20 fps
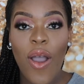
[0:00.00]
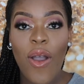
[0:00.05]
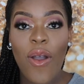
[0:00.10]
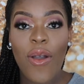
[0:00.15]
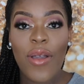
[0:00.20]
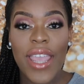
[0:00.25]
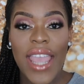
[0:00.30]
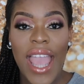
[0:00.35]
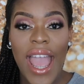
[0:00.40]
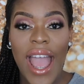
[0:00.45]

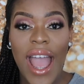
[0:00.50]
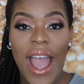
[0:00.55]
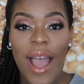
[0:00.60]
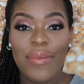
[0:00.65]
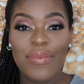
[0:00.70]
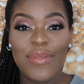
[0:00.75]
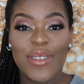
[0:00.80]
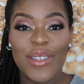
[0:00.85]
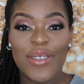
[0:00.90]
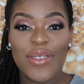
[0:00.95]
Oh yeah,
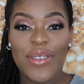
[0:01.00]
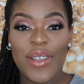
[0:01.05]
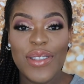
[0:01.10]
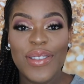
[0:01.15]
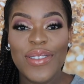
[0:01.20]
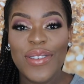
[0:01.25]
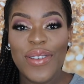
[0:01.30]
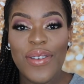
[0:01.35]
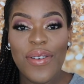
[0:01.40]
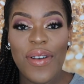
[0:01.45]
I'm just going
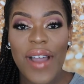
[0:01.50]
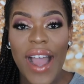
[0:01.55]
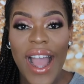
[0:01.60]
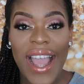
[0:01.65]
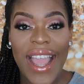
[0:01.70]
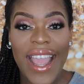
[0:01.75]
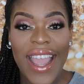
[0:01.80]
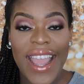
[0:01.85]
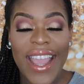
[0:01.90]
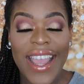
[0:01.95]
to go
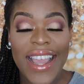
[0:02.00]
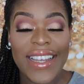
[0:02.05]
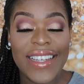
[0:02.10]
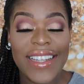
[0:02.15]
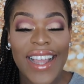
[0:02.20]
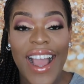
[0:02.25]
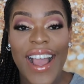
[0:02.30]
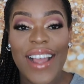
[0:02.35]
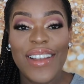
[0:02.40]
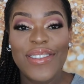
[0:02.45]
ahead
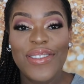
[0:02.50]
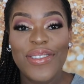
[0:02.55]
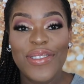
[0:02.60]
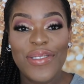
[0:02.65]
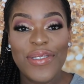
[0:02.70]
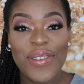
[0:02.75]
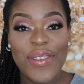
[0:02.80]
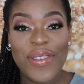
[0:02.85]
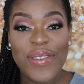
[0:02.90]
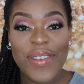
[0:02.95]
and
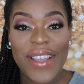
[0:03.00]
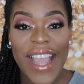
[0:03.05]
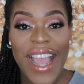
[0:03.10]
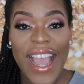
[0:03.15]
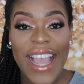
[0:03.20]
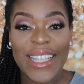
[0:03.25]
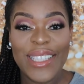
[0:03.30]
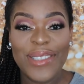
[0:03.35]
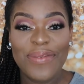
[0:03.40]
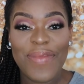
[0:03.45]
show you
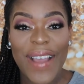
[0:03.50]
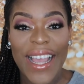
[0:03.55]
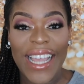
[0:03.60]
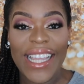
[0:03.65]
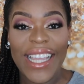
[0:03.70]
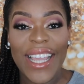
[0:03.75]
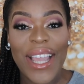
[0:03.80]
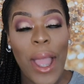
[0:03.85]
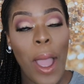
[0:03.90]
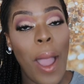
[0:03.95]
guys
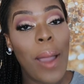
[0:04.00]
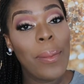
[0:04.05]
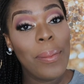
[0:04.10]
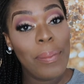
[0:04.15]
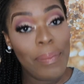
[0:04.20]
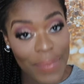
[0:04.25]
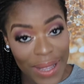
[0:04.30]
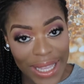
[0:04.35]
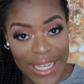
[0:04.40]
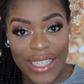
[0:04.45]
my
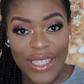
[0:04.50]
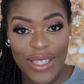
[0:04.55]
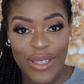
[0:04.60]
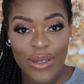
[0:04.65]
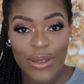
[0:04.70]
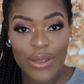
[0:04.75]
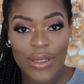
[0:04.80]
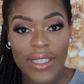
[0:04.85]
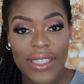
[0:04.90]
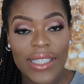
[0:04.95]
belly
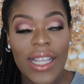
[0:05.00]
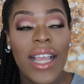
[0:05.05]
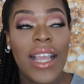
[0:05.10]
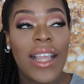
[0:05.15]
shot.